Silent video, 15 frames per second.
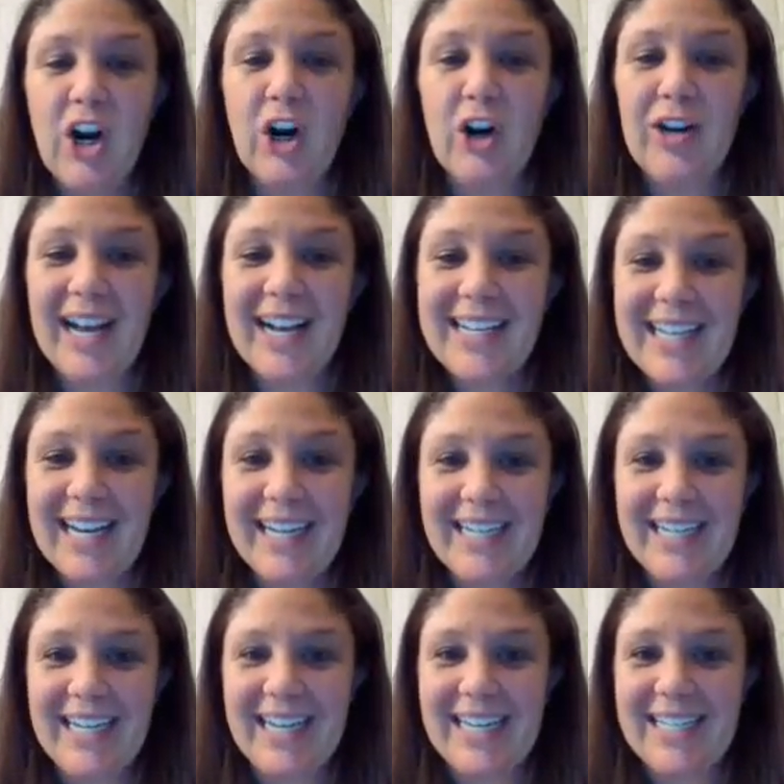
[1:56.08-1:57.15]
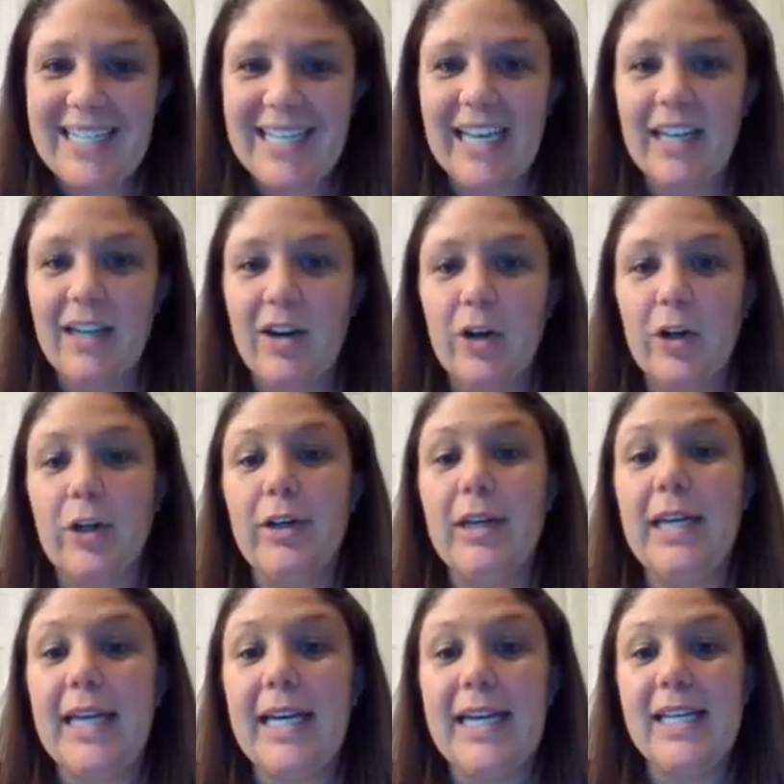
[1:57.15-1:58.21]
Her next idea is to get on her
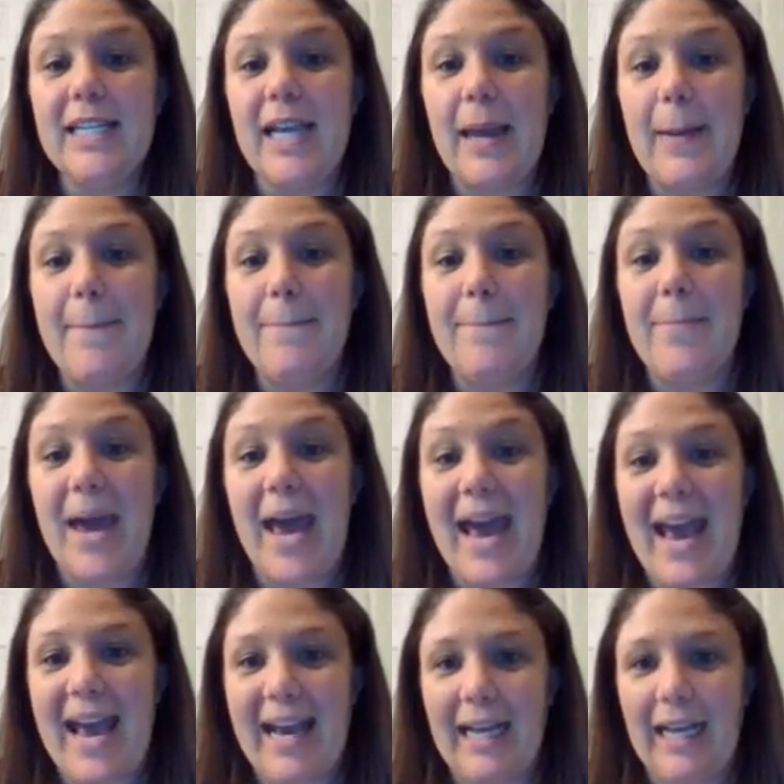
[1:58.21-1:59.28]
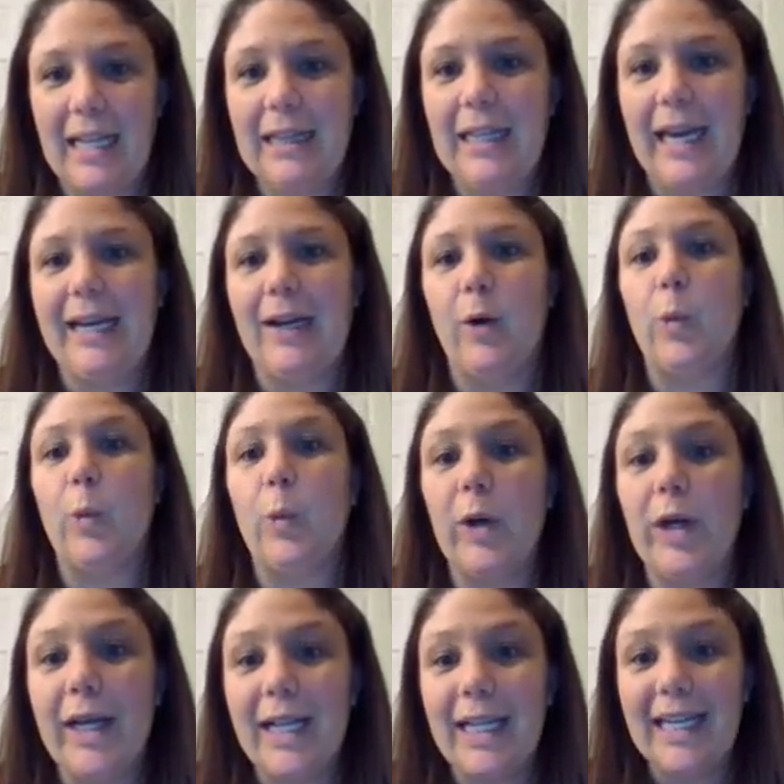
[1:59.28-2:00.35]
knees and beg, like
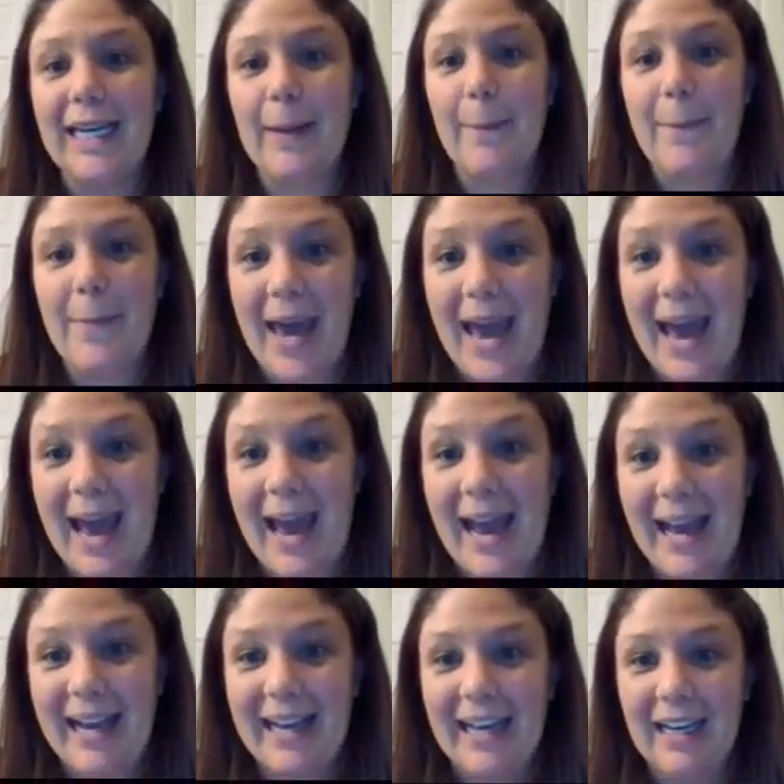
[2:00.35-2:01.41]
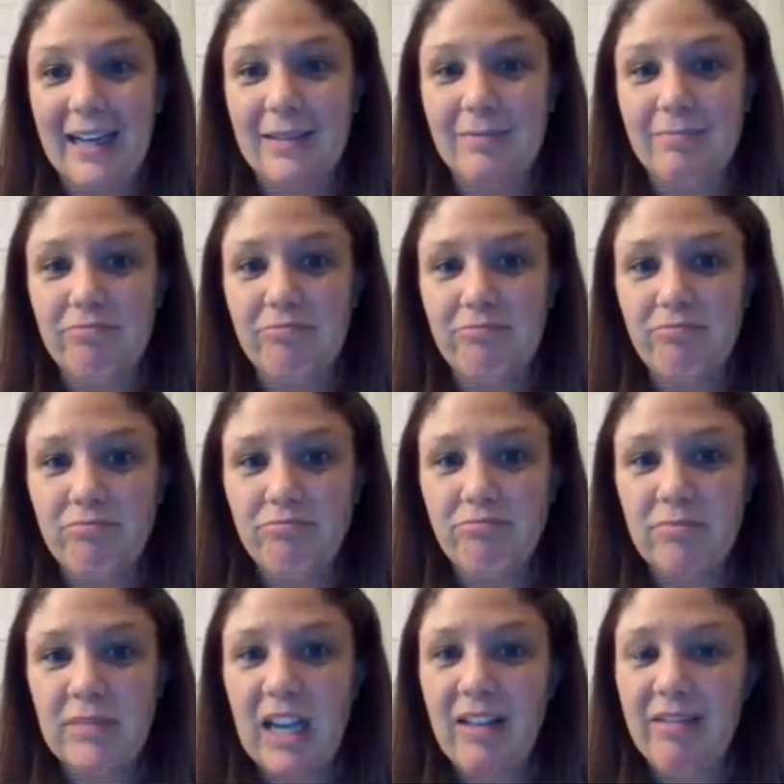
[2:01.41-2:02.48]
really beg.
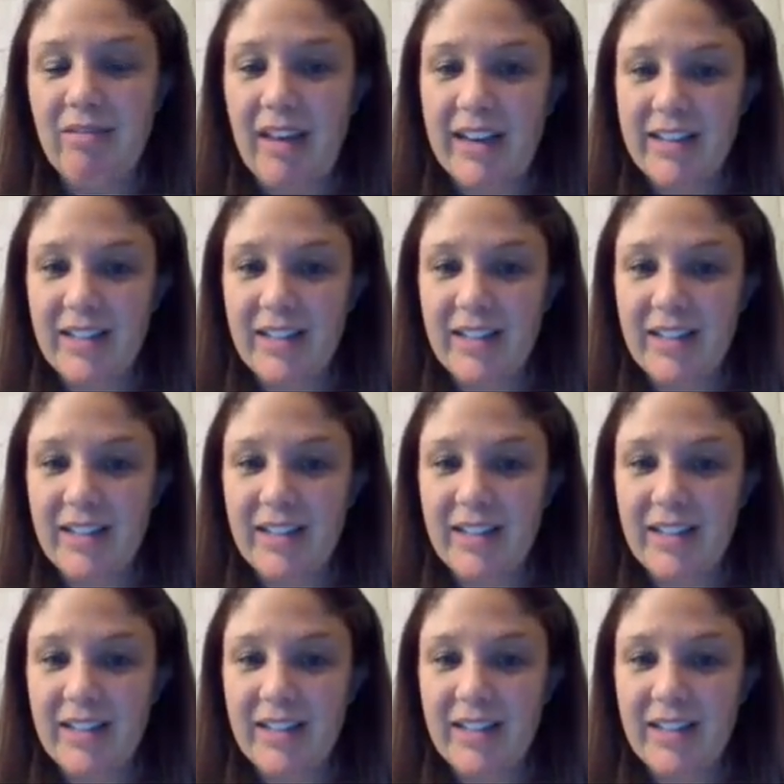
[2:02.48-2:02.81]
They